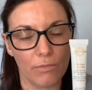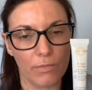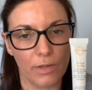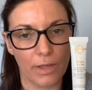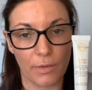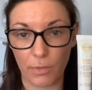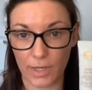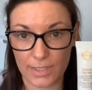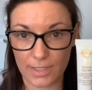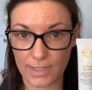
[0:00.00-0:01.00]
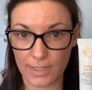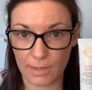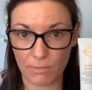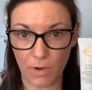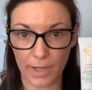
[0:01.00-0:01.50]
it works in the
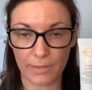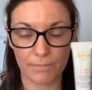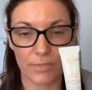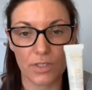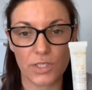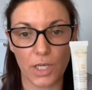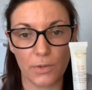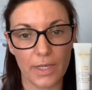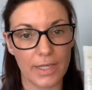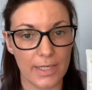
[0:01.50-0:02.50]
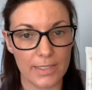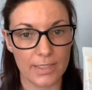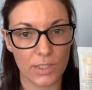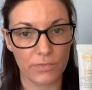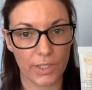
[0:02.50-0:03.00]
same way, so it is
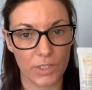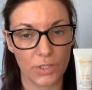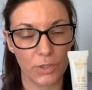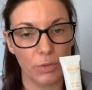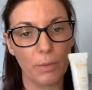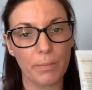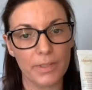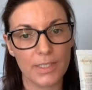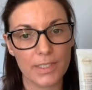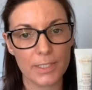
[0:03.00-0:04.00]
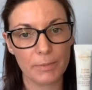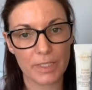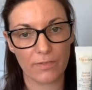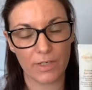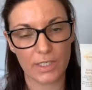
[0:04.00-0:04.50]
still retinol, but this is
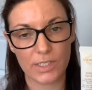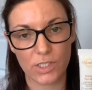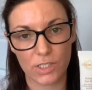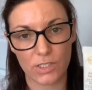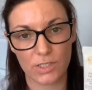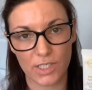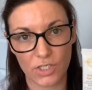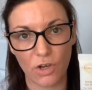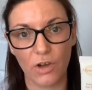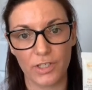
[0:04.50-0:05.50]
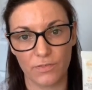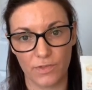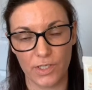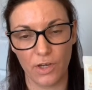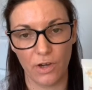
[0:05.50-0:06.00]
specifically designed for
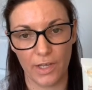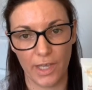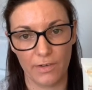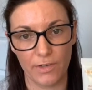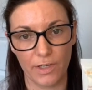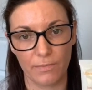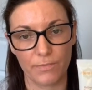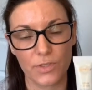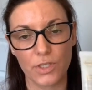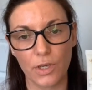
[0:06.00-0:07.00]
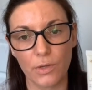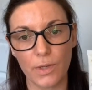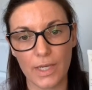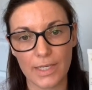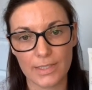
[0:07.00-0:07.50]
the eye area. So
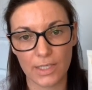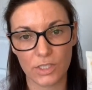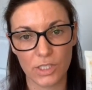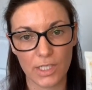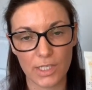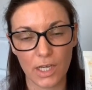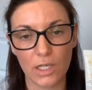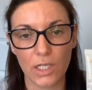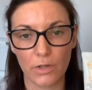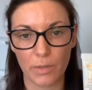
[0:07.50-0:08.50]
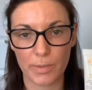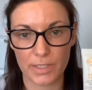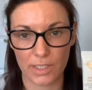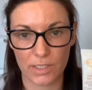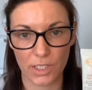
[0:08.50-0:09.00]
it's actually a lower
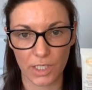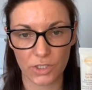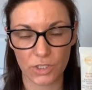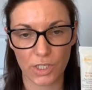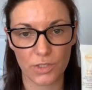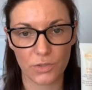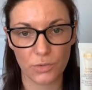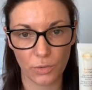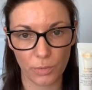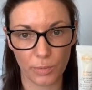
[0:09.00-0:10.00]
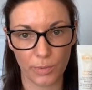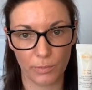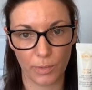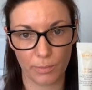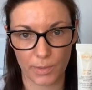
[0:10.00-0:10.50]
percentage, it's
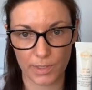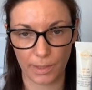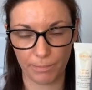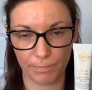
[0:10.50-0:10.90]
0.1%,